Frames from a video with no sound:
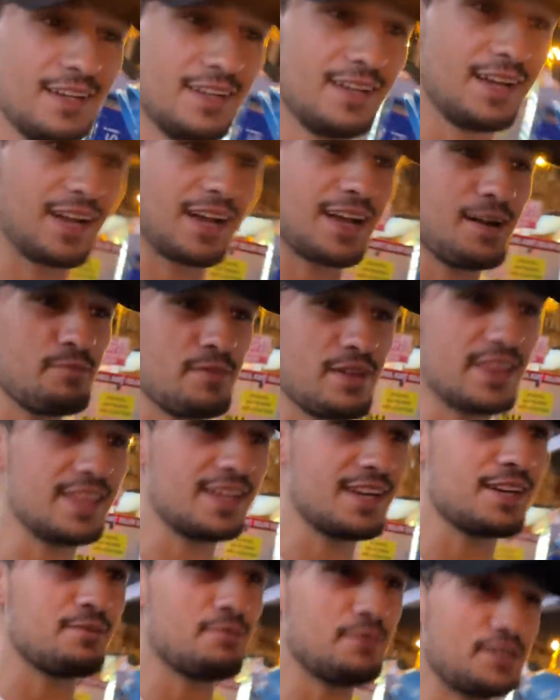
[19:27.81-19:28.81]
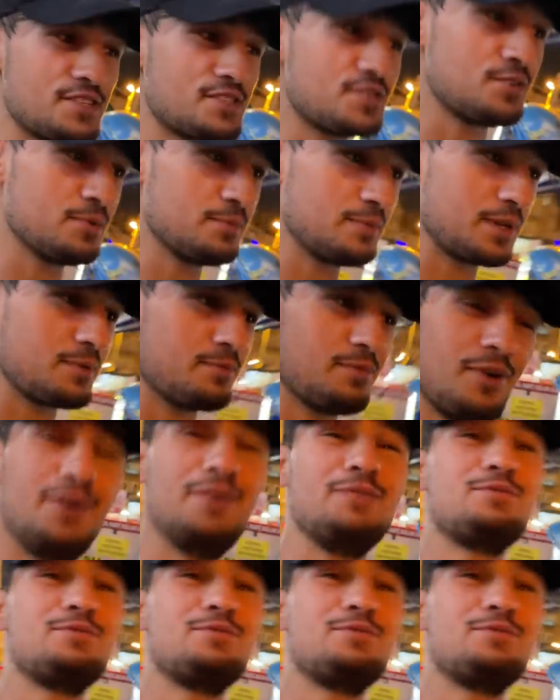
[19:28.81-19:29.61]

And I can't be thinking of my stomach. Boy,